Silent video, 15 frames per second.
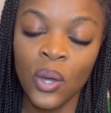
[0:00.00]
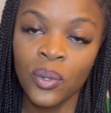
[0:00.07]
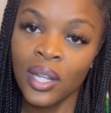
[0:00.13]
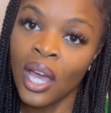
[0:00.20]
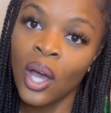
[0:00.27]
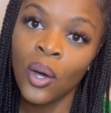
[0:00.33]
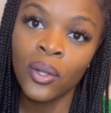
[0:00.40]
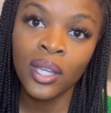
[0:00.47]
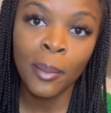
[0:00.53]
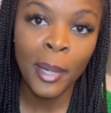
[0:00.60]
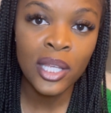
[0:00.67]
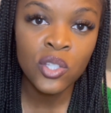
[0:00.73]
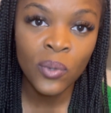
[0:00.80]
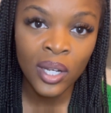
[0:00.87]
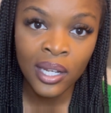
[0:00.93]
not only am I
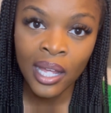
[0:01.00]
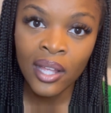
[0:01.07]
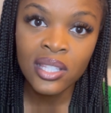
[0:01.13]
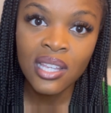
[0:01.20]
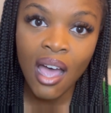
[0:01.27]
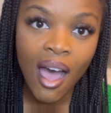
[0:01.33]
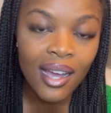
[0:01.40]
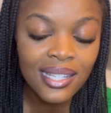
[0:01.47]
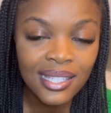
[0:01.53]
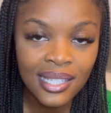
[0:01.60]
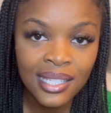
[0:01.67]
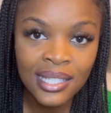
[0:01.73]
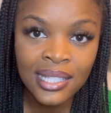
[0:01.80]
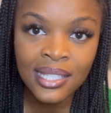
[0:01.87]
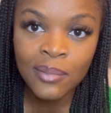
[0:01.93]
sweating out
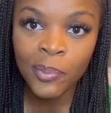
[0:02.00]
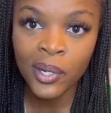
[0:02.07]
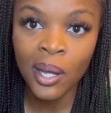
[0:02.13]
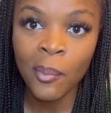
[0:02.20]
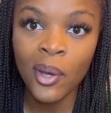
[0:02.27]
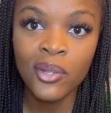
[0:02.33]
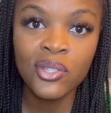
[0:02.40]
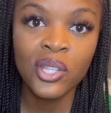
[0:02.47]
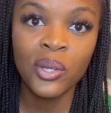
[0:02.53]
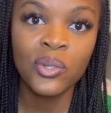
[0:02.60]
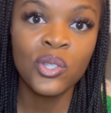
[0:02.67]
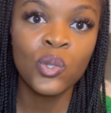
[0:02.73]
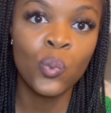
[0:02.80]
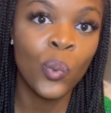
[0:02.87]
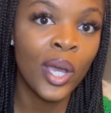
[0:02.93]
toxins, but I'm also
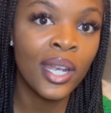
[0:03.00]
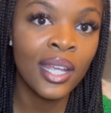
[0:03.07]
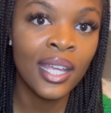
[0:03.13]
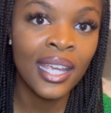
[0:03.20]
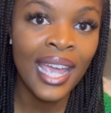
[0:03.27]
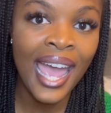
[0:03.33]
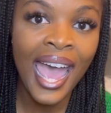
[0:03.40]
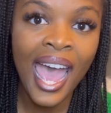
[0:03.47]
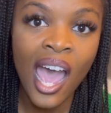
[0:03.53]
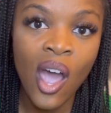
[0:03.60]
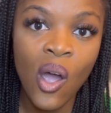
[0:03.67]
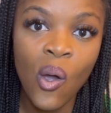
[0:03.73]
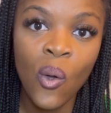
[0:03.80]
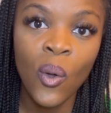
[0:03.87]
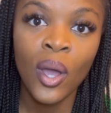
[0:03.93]
sweating
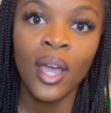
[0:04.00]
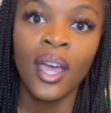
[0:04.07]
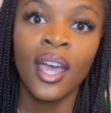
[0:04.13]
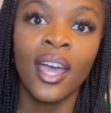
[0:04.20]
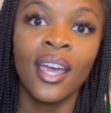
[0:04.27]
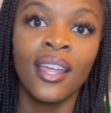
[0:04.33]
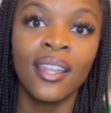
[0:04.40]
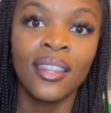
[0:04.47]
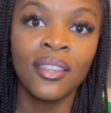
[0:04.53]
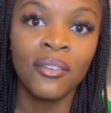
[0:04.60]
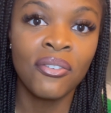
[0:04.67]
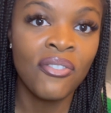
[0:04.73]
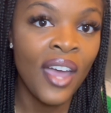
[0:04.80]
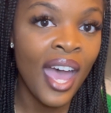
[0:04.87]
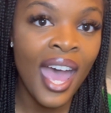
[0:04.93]
out the
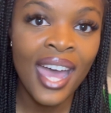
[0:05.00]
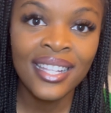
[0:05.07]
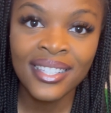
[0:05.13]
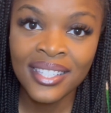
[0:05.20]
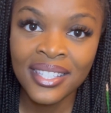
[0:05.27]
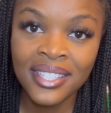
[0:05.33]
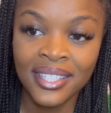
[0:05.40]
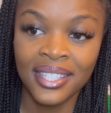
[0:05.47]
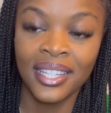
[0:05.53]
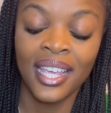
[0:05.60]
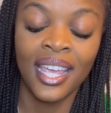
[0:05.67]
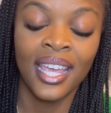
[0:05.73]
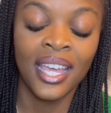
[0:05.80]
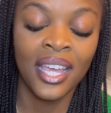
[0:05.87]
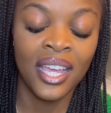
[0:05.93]
fats
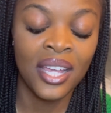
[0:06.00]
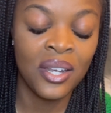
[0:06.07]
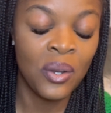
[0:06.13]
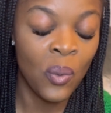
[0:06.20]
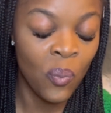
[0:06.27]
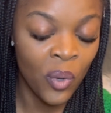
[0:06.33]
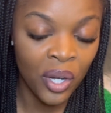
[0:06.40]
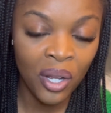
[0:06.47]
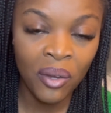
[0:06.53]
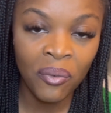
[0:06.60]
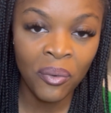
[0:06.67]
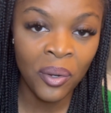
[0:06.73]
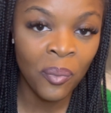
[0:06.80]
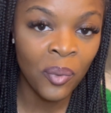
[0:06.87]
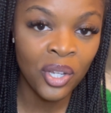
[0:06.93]
and
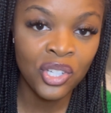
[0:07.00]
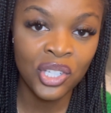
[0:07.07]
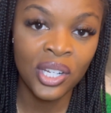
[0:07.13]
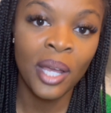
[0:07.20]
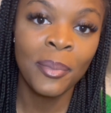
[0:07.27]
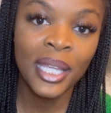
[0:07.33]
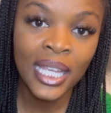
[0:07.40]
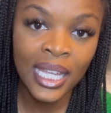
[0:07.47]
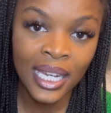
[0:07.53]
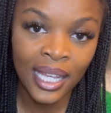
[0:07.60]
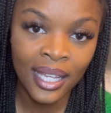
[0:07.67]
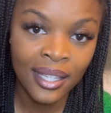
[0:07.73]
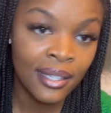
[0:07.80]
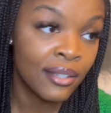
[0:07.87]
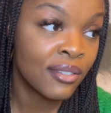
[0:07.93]
whatever in which that I'm
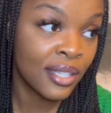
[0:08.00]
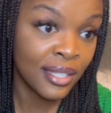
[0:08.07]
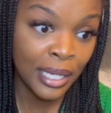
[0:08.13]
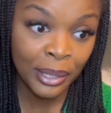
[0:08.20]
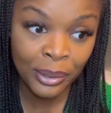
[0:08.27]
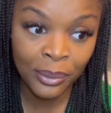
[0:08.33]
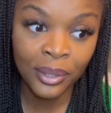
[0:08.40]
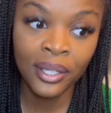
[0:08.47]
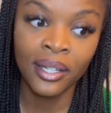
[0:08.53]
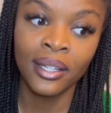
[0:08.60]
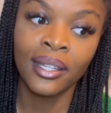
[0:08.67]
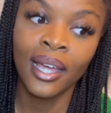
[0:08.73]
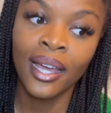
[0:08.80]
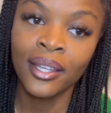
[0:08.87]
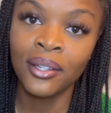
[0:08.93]
eating, since I do cook a
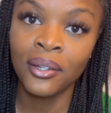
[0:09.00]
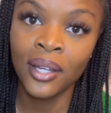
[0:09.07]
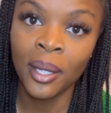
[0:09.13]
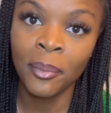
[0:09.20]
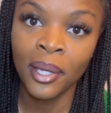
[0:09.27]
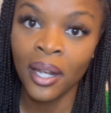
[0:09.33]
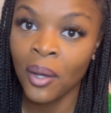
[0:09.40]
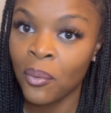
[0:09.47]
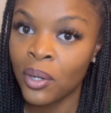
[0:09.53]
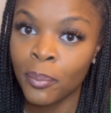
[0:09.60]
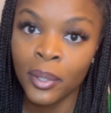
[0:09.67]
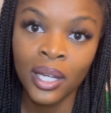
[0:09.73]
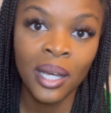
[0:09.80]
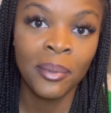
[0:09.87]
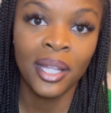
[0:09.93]
lot, you know what I mean? I don't want to
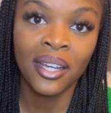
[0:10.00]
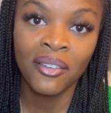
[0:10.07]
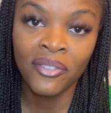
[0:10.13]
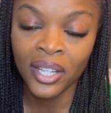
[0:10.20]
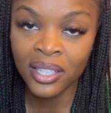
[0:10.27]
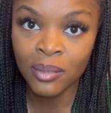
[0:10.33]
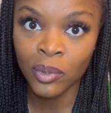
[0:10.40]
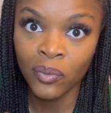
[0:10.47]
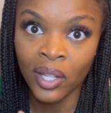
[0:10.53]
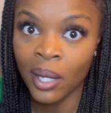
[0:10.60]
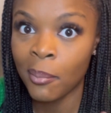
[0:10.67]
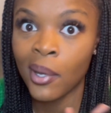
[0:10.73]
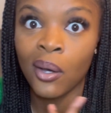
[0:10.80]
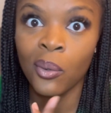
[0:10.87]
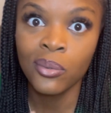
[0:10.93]
become like a victim of like
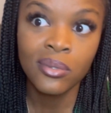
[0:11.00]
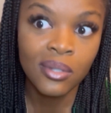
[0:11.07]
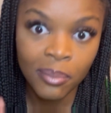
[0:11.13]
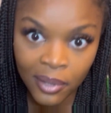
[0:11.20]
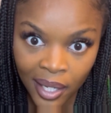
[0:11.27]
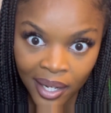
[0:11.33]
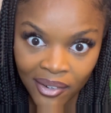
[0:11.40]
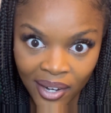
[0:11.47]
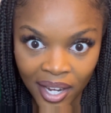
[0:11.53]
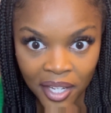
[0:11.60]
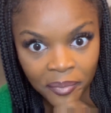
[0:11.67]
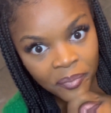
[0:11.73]
my own supply, right?